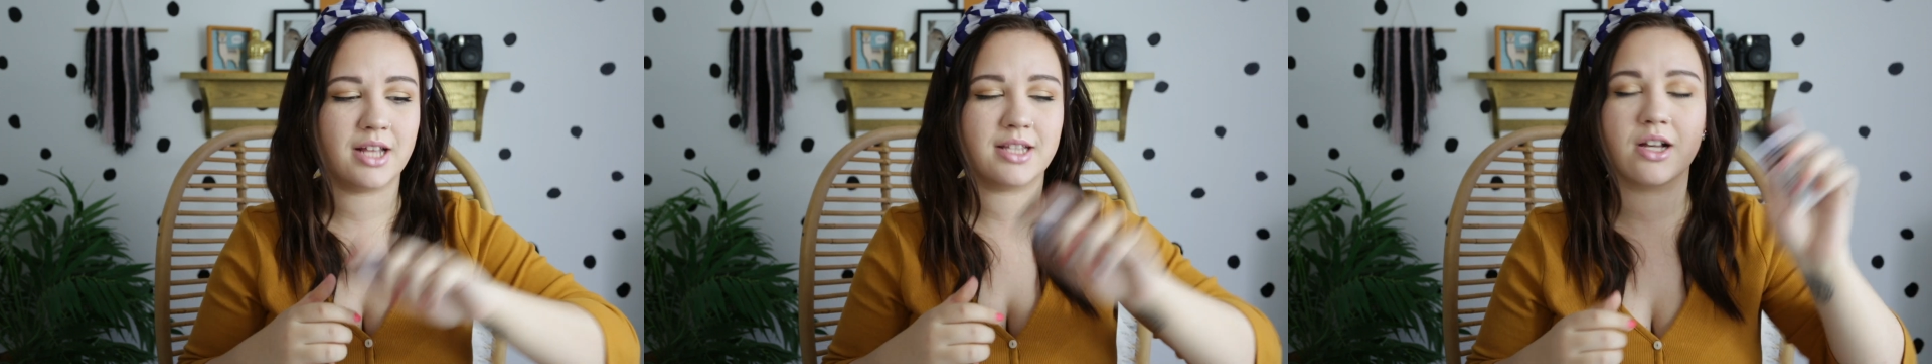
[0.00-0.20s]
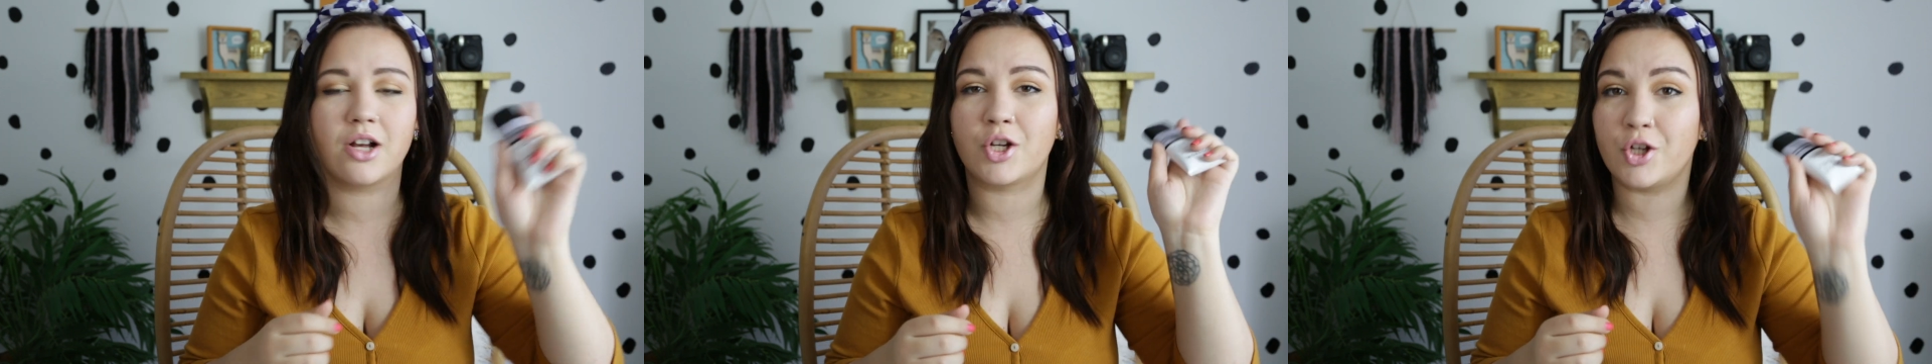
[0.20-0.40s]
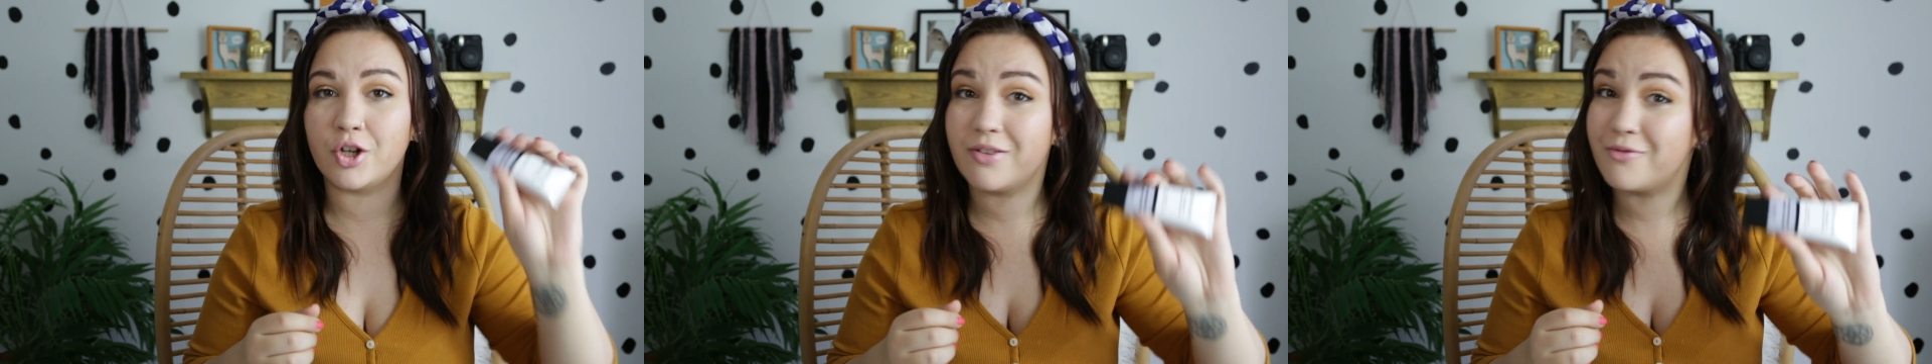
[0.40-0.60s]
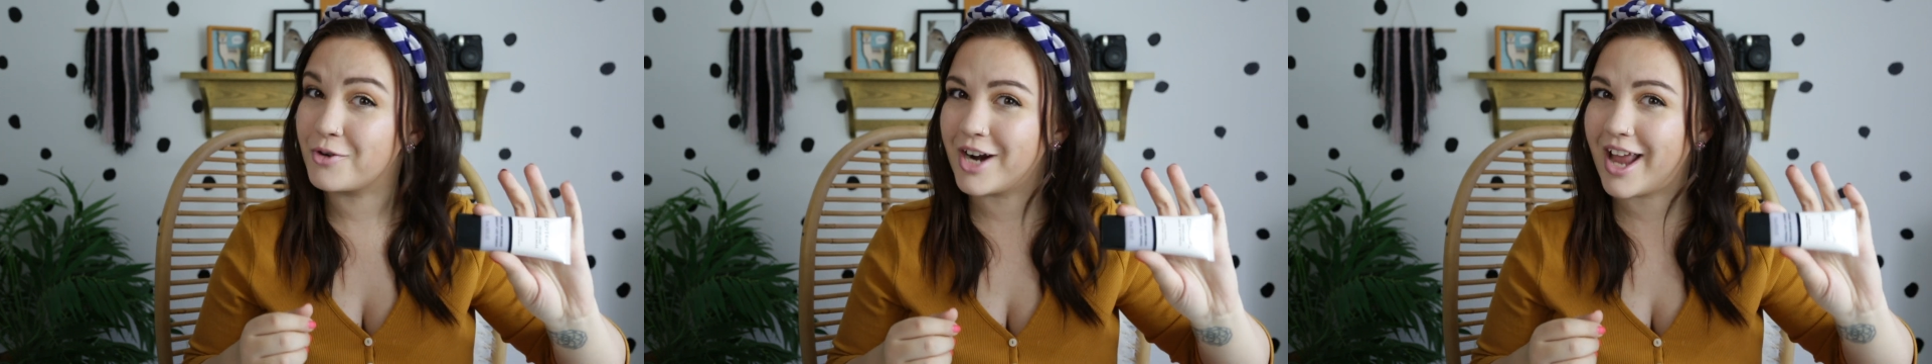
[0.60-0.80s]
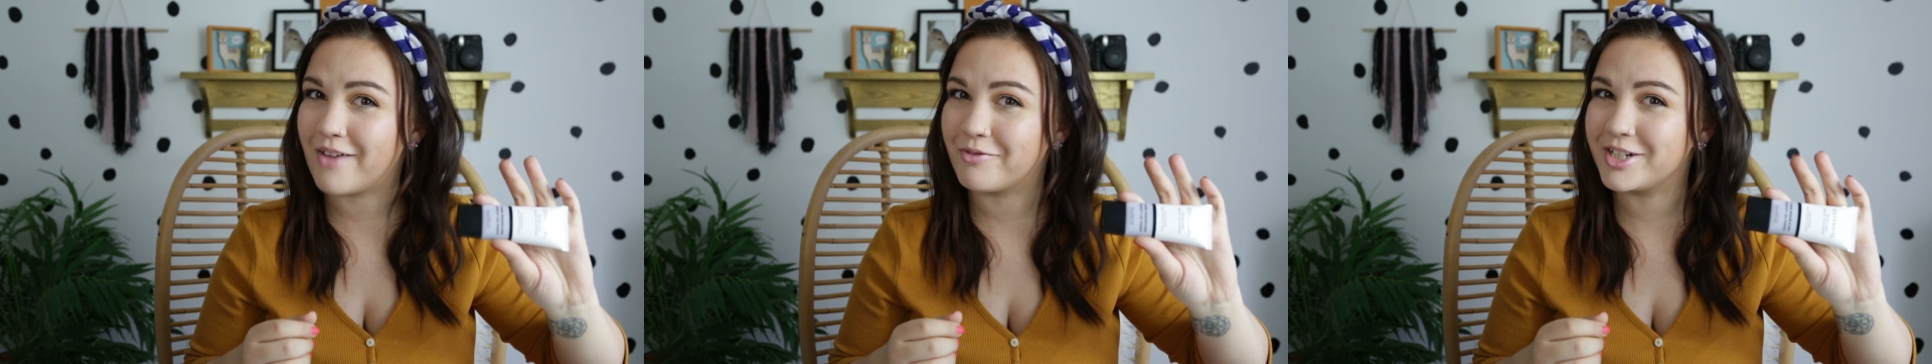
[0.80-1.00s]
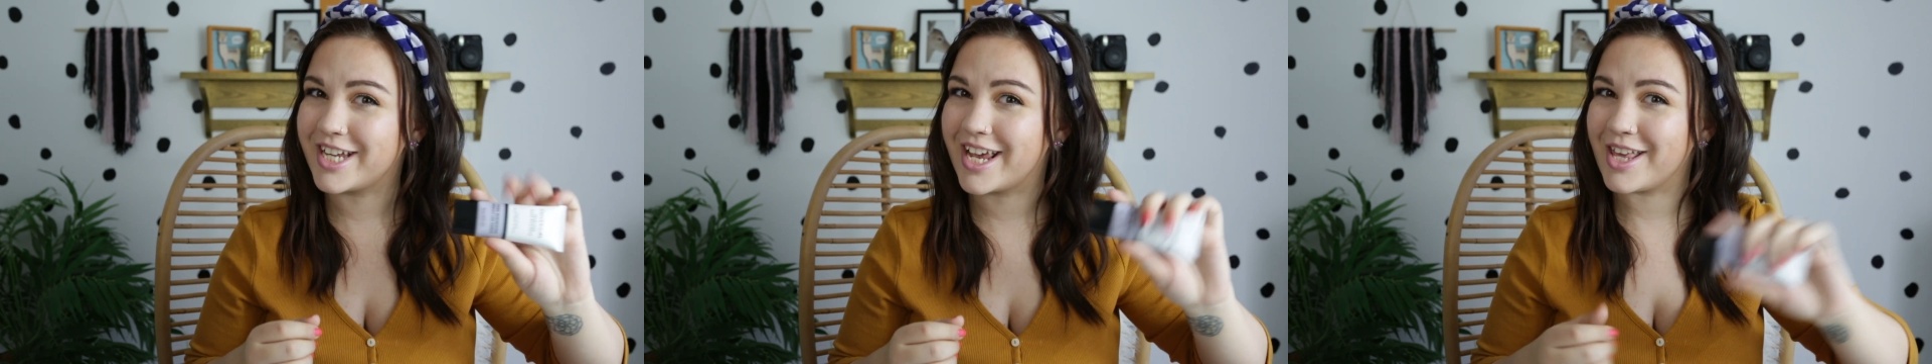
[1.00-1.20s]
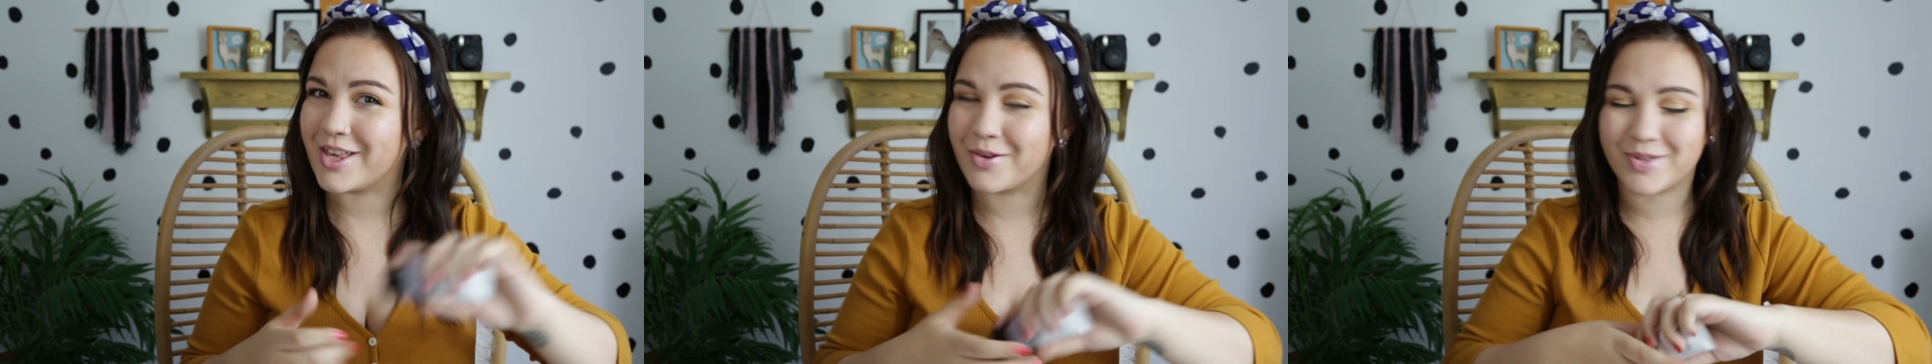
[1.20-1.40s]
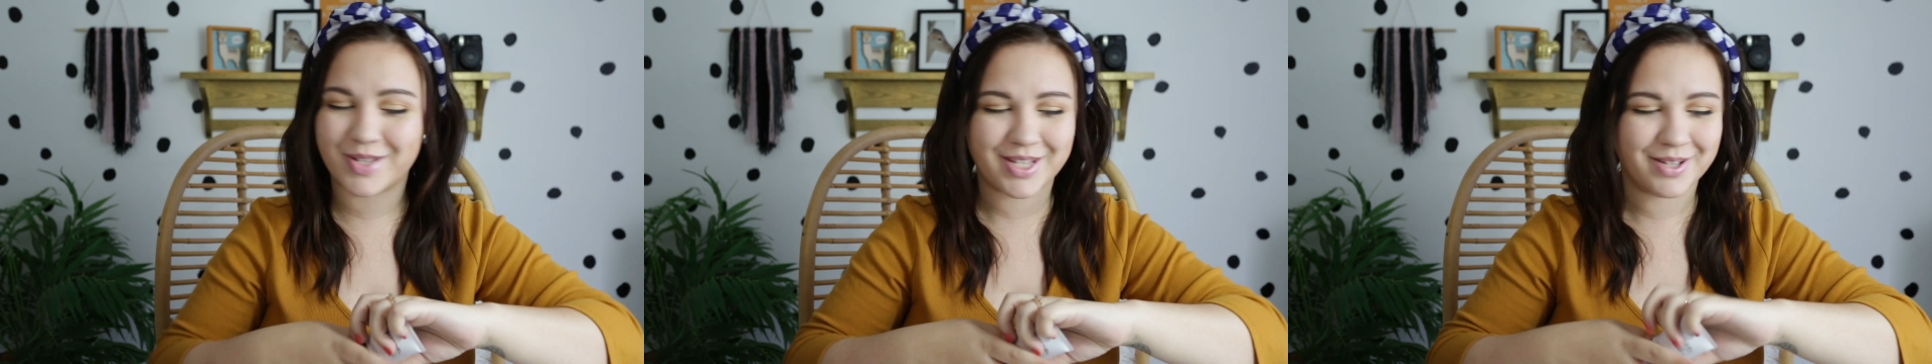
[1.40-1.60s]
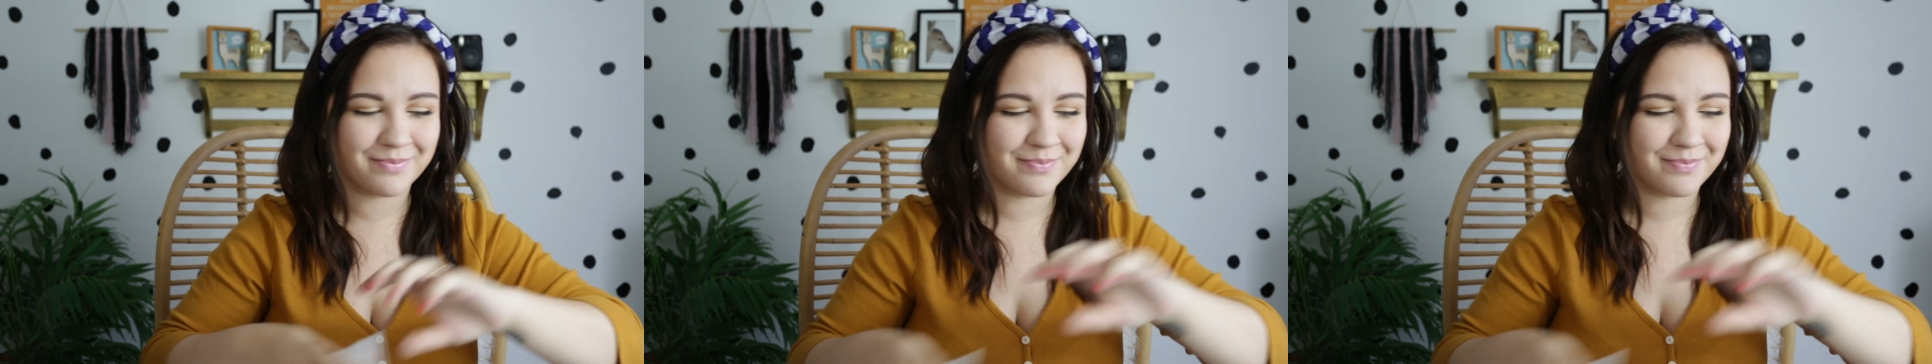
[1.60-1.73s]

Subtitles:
It's good for an everyday use.